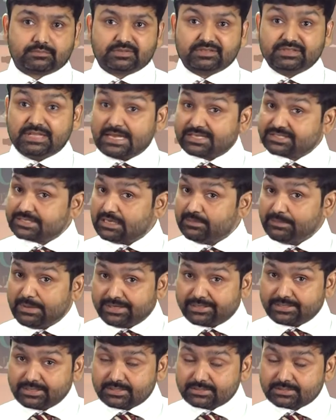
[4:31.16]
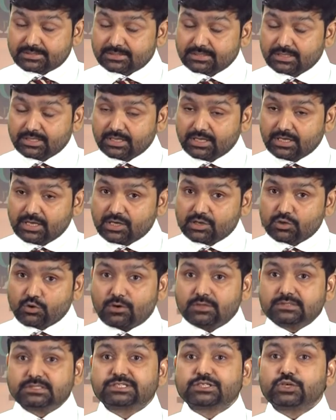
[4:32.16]
Next element is
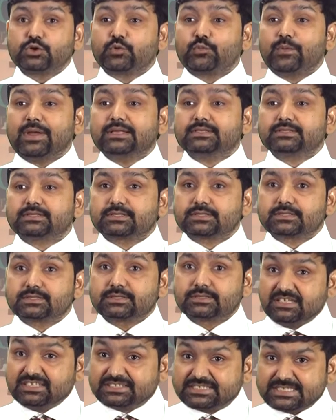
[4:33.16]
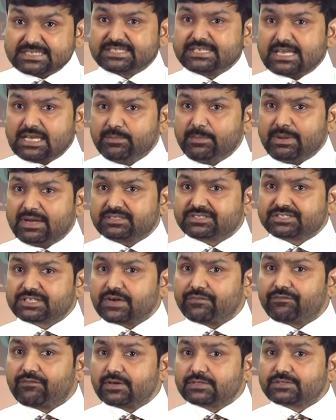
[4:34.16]
consequence. This element
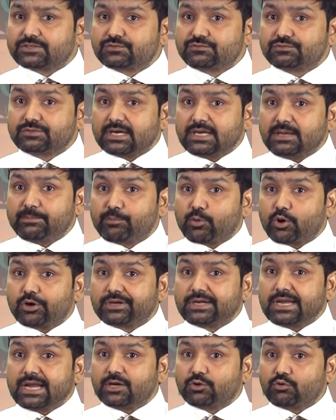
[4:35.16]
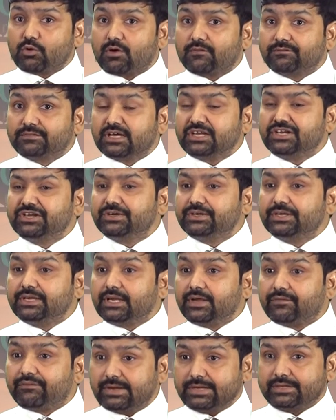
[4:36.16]
refers to the importance of the
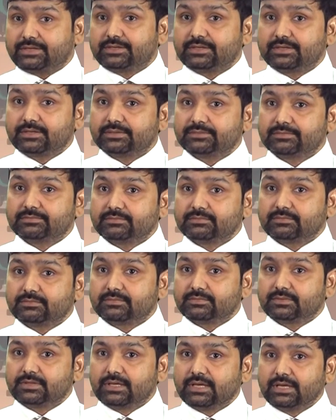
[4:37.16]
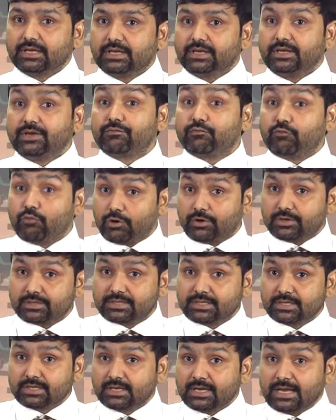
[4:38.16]
event. If
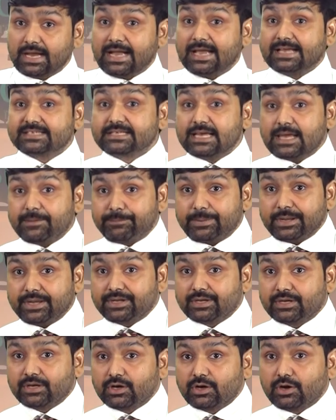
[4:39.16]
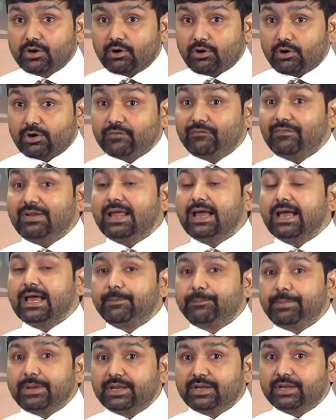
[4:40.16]
what has happened or will
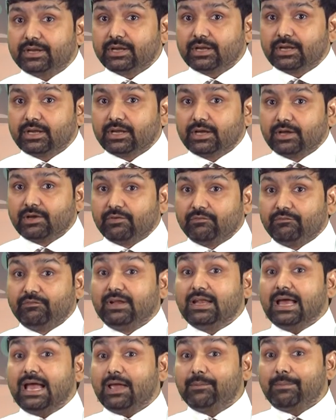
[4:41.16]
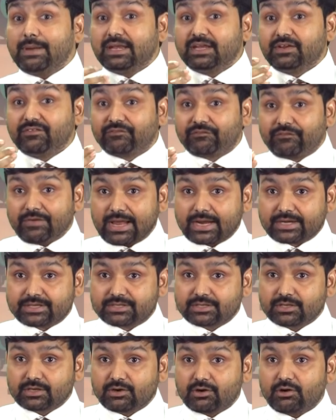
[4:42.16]
happen will have an effect
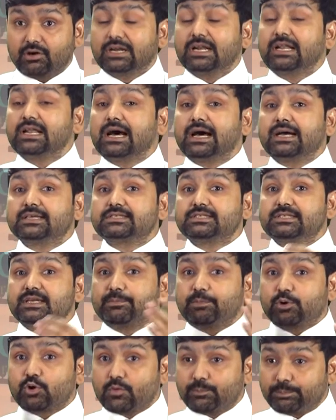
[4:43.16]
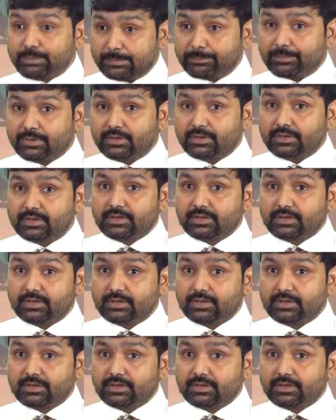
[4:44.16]
on a large number of people,